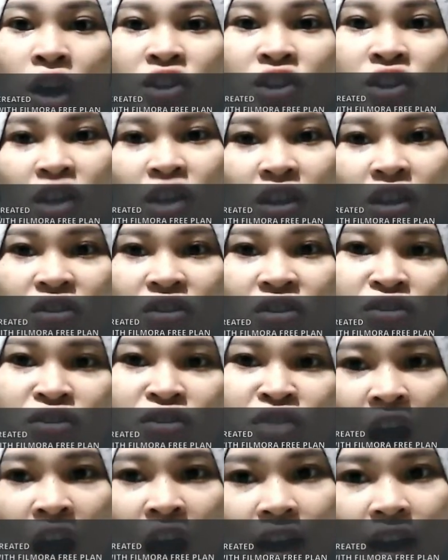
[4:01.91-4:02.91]
She is
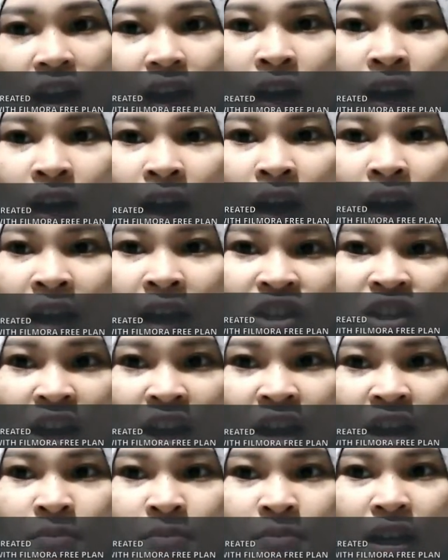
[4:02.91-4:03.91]
not an
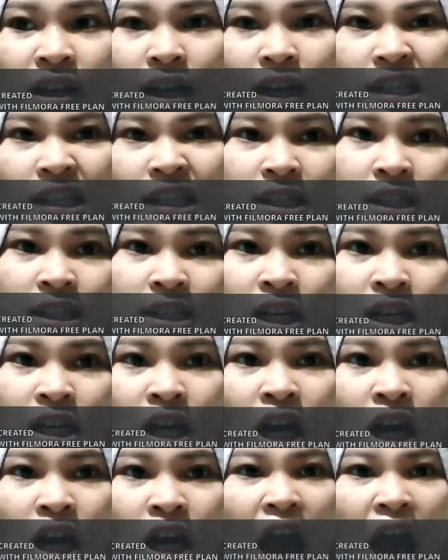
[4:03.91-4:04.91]
agent because
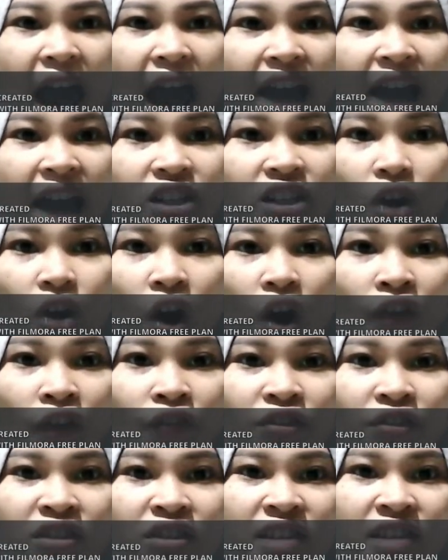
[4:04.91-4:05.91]
the act
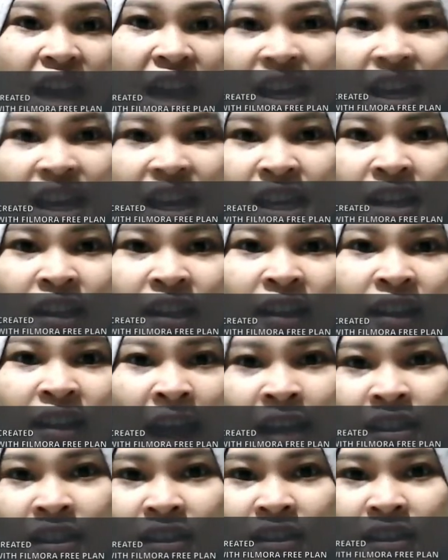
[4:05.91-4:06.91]
of saying
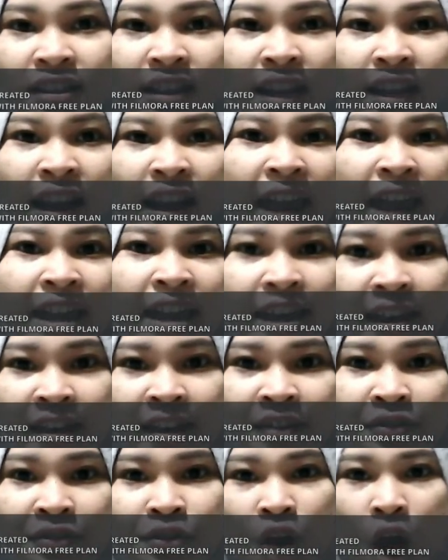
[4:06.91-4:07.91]
like
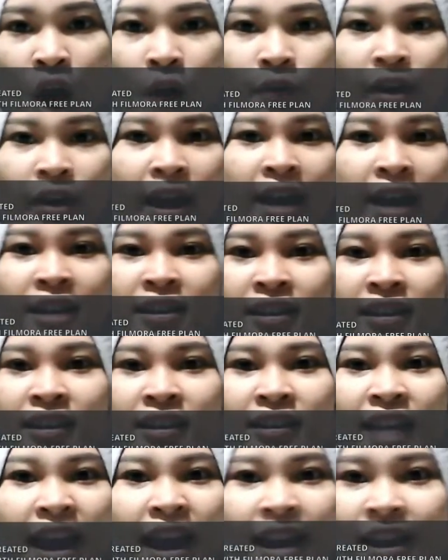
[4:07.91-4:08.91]
laying down and
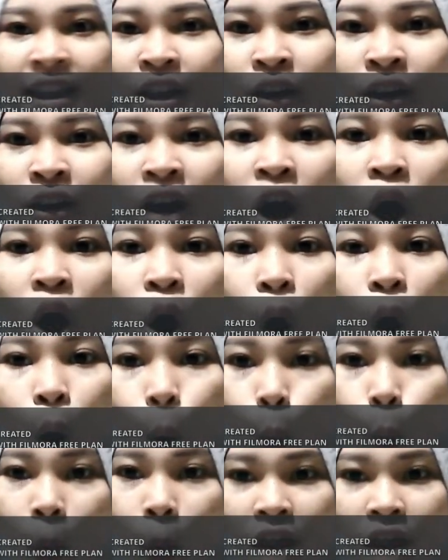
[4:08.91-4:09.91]
saying
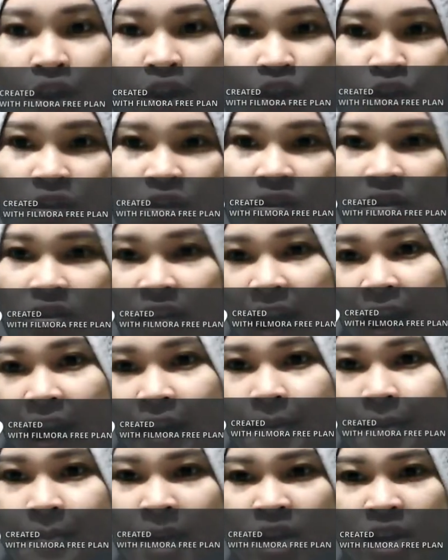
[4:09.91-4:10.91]
when you
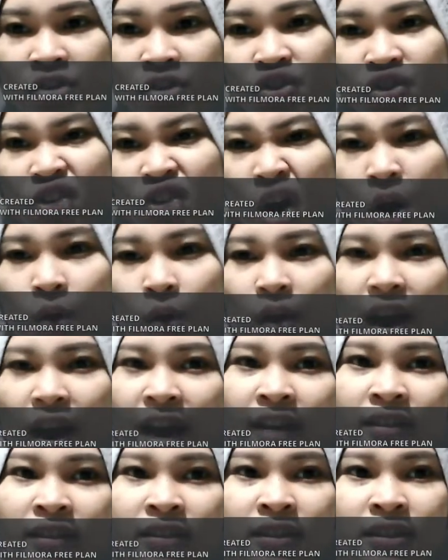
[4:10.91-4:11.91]
say Mary show
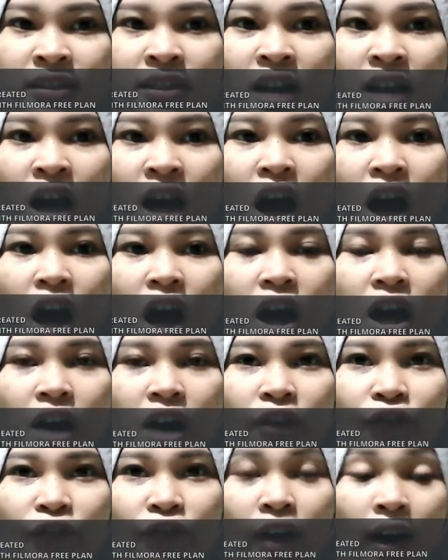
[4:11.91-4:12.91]
and
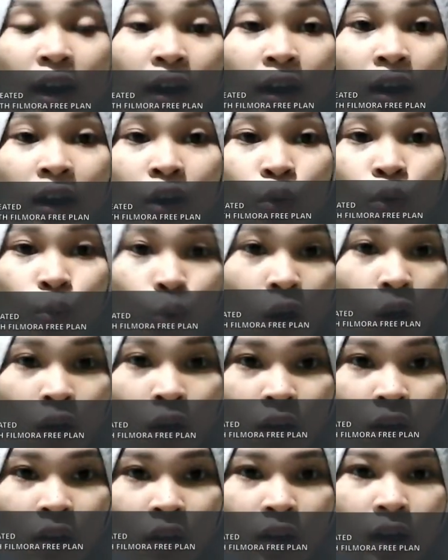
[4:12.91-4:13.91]

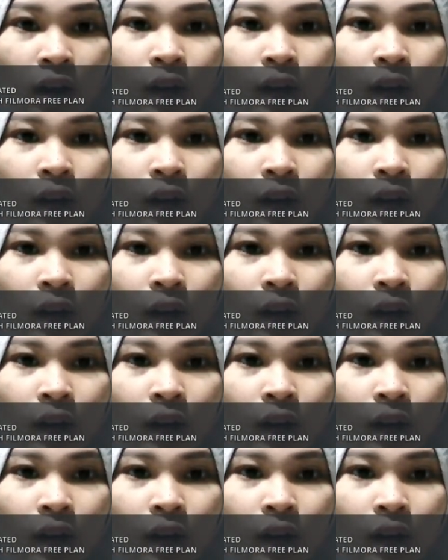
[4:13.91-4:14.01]
firework,